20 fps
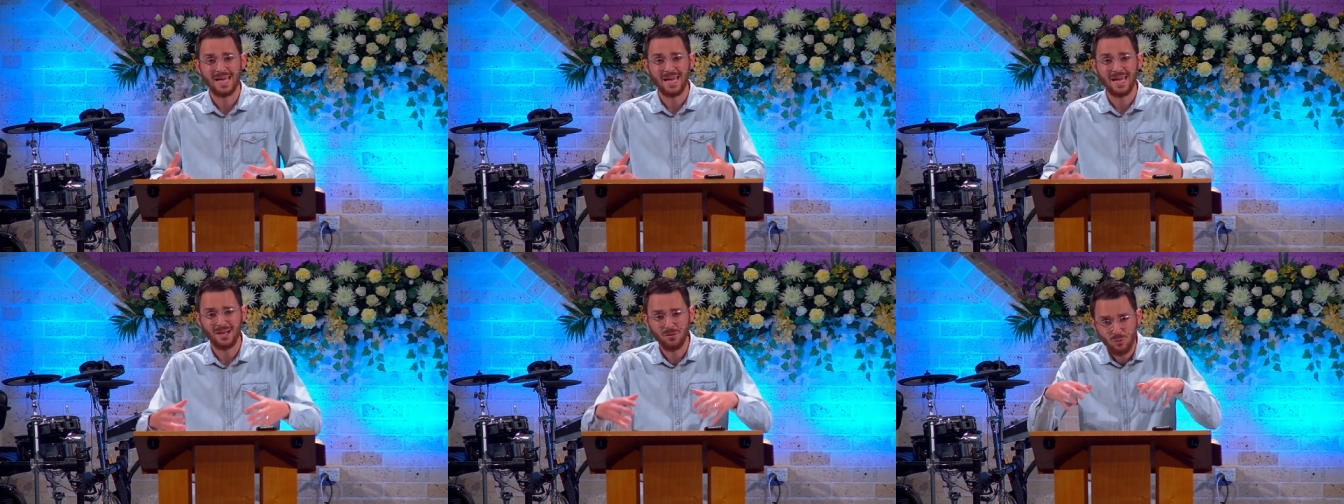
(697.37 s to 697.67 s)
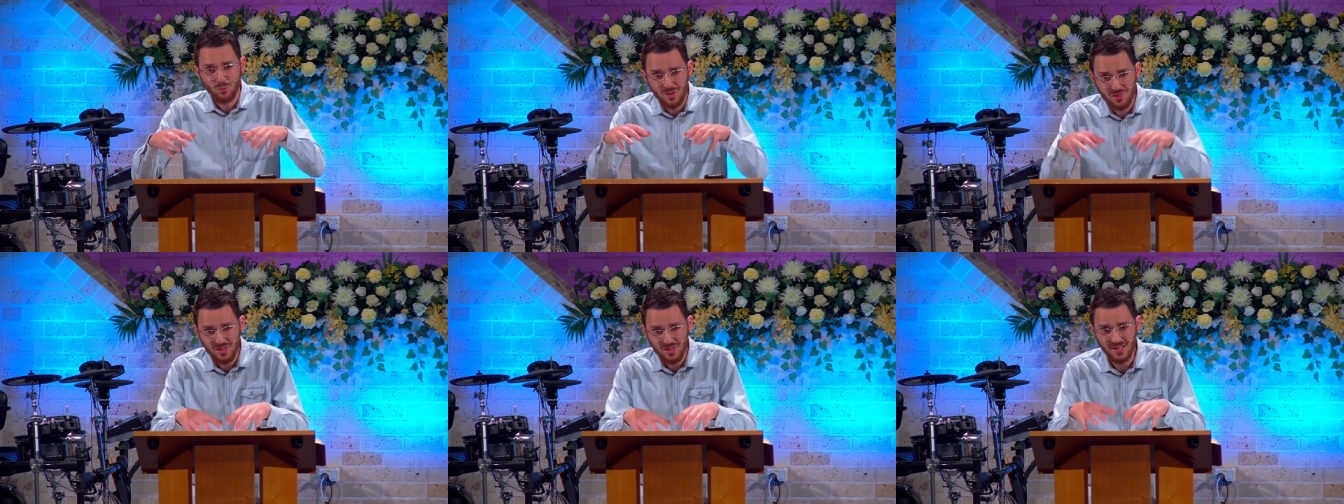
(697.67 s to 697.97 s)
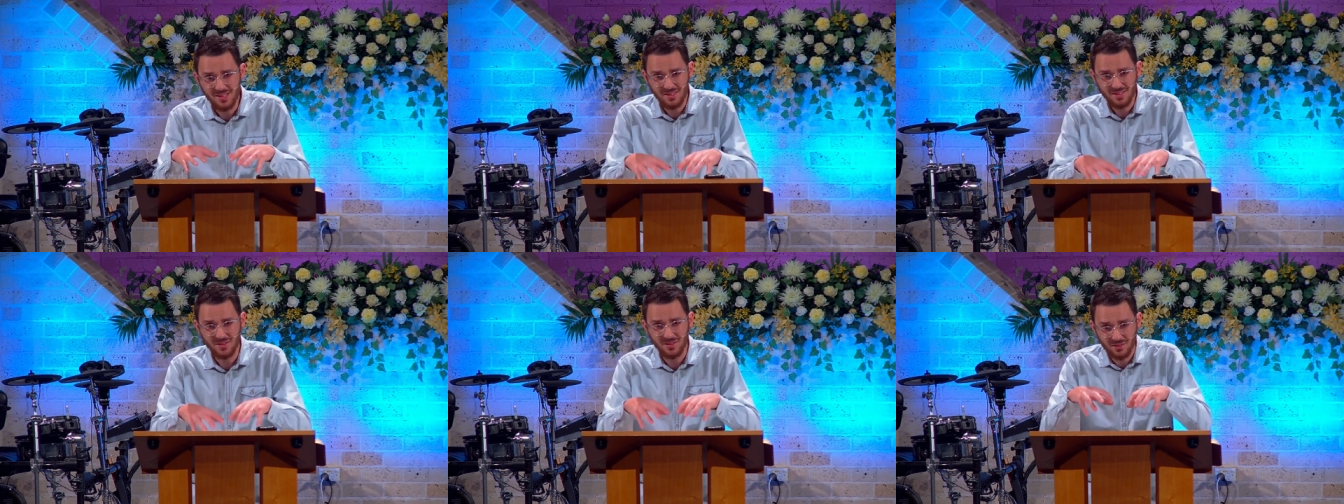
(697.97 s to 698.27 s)
And
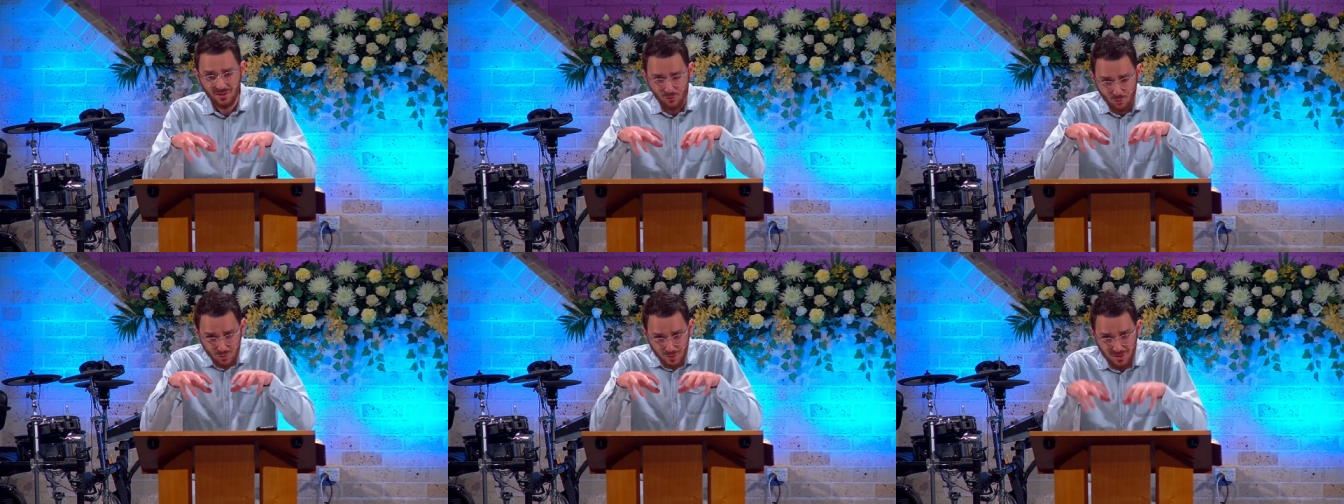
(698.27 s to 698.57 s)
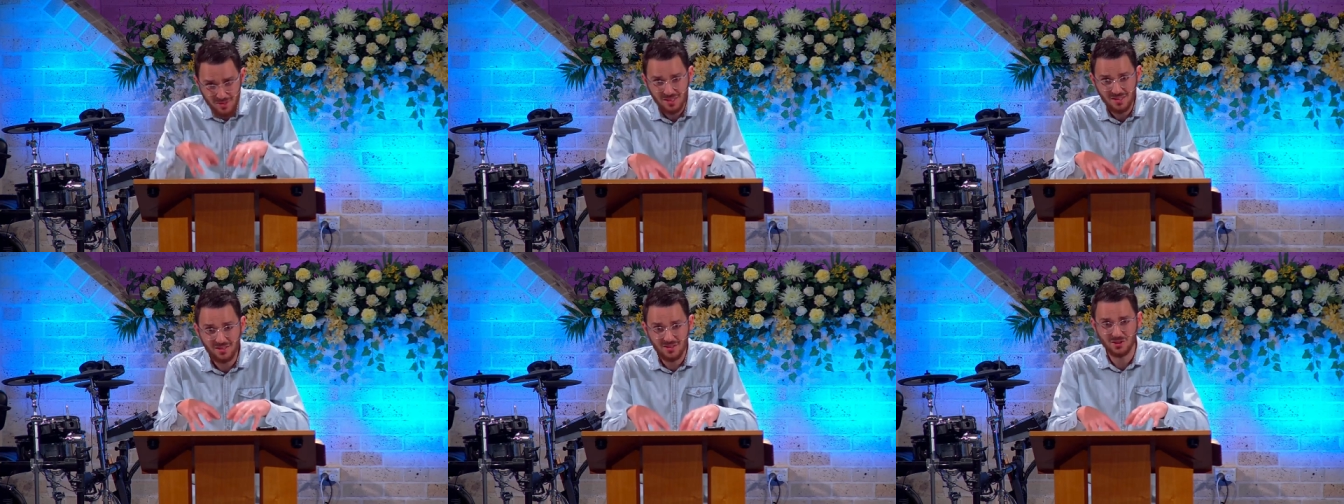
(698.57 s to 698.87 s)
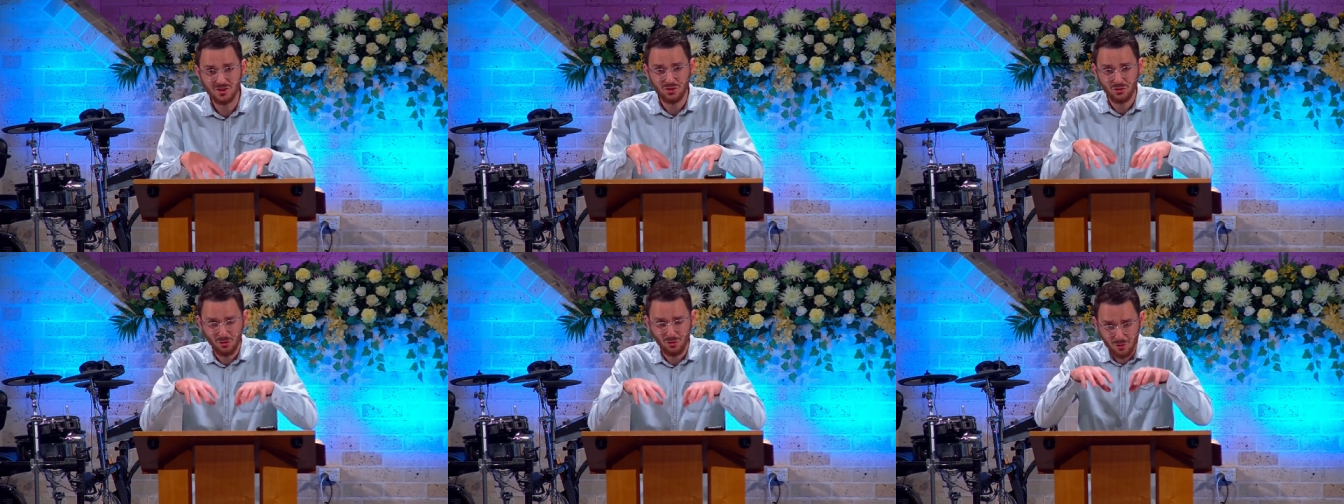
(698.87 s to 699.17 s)
within the, within the
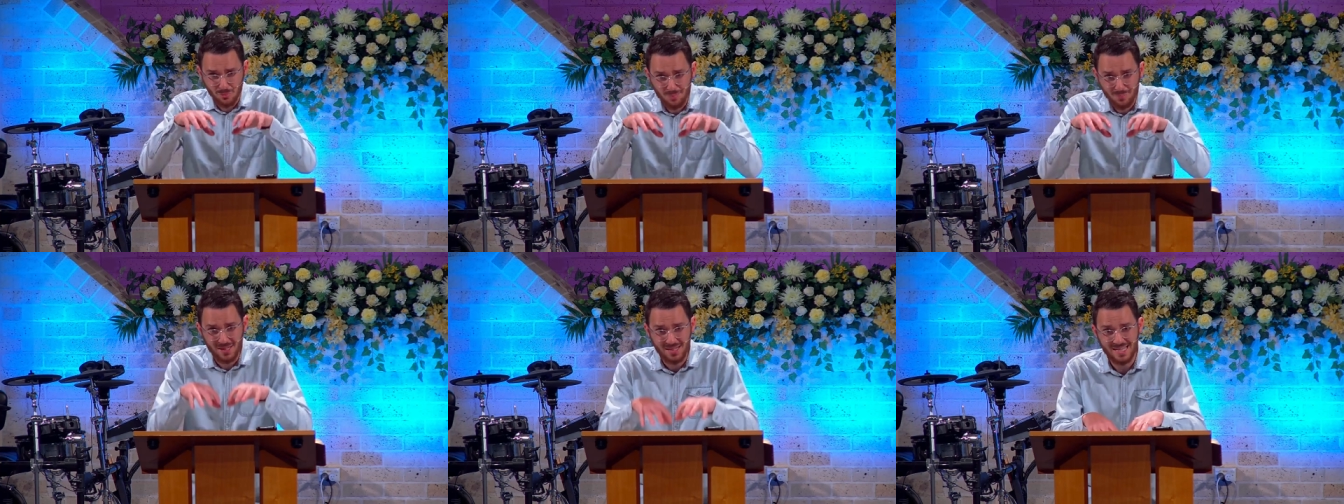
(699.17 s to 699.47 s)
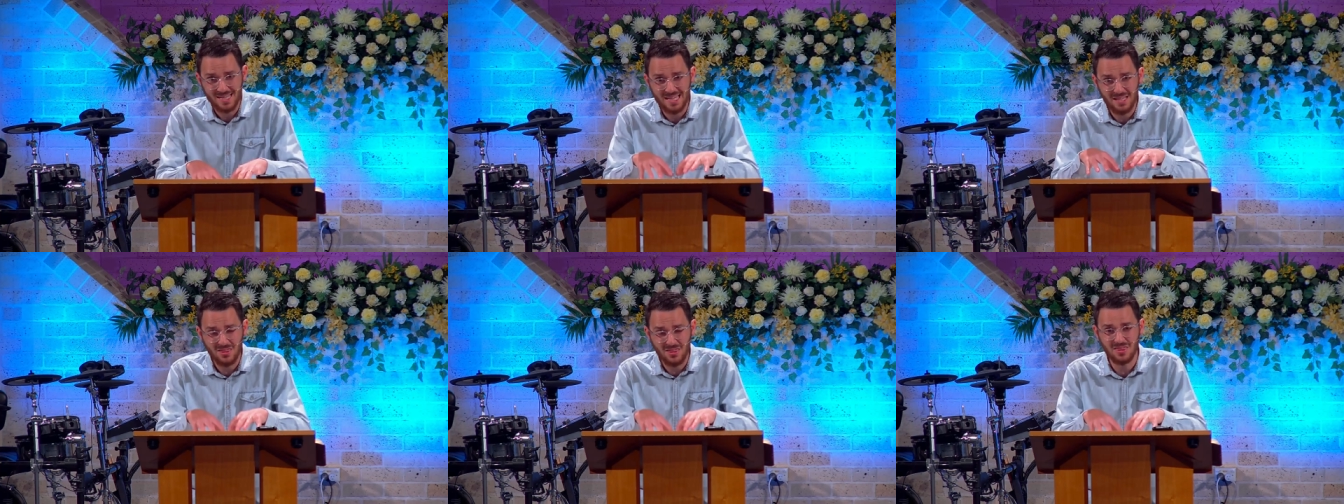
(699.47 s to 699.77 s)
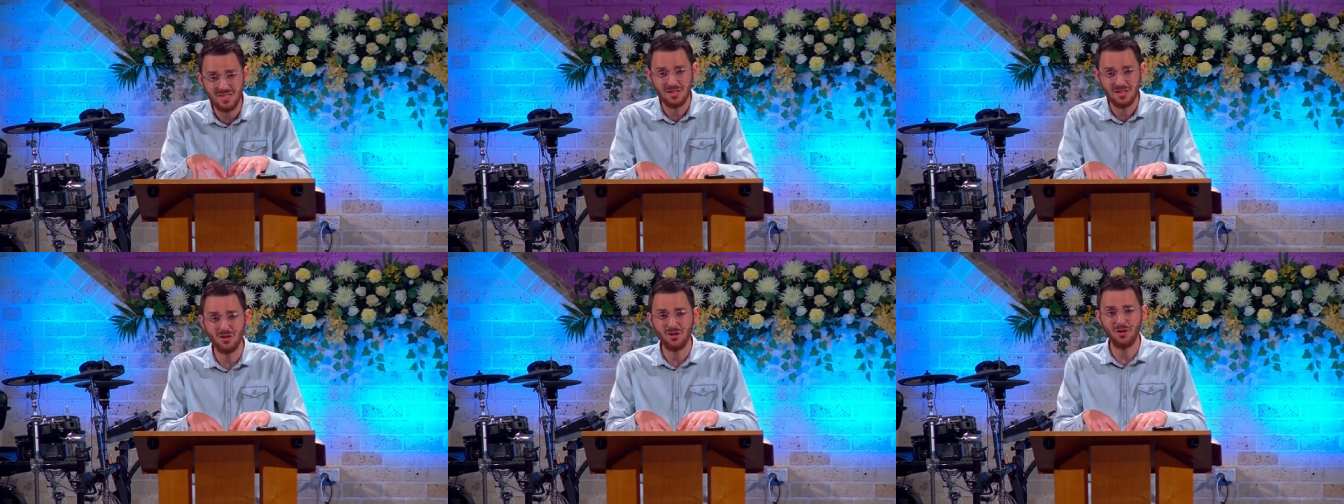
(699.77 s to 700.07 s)
soil, beneath
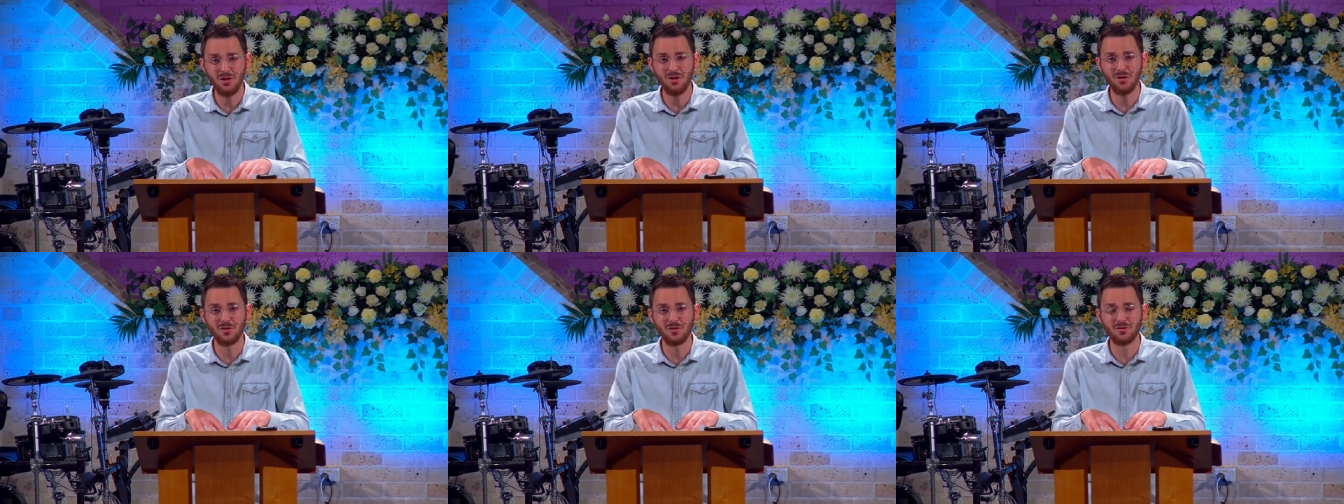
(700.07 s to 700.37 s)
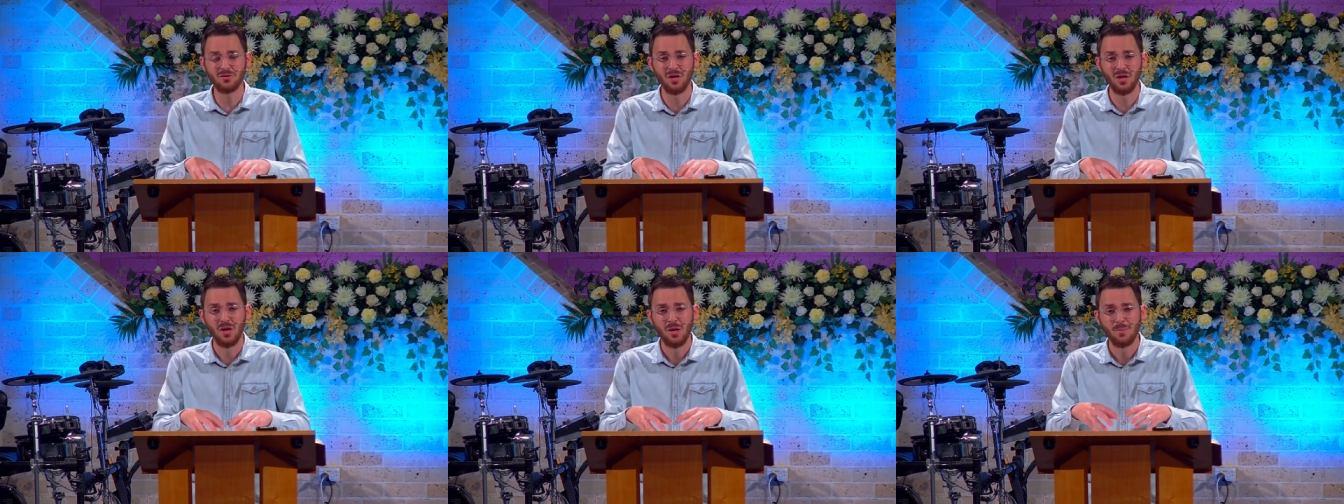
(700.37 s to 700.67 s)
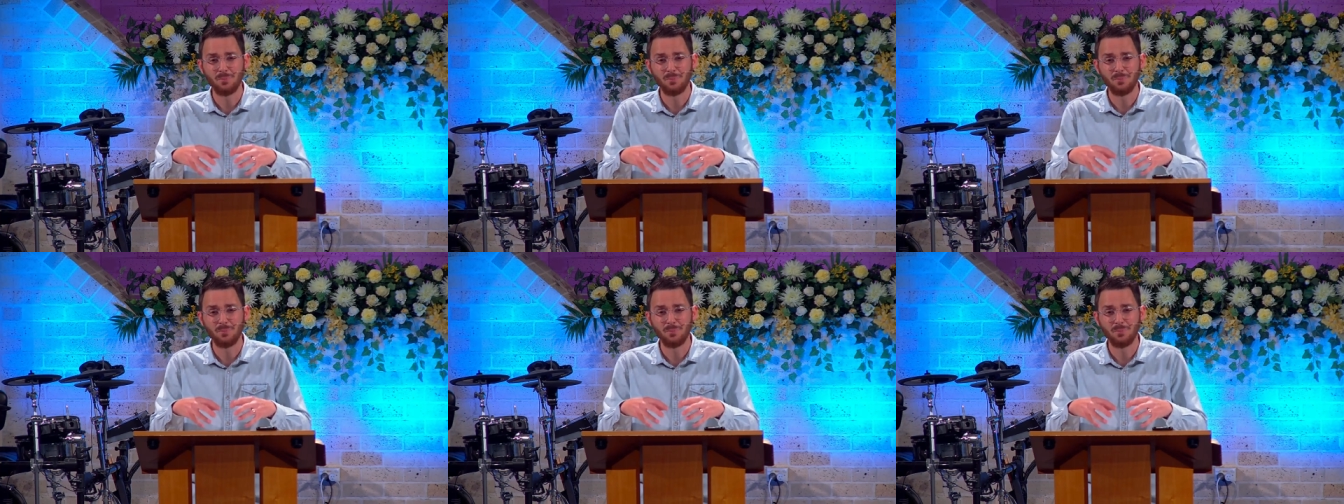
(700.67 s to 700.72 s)
the earth,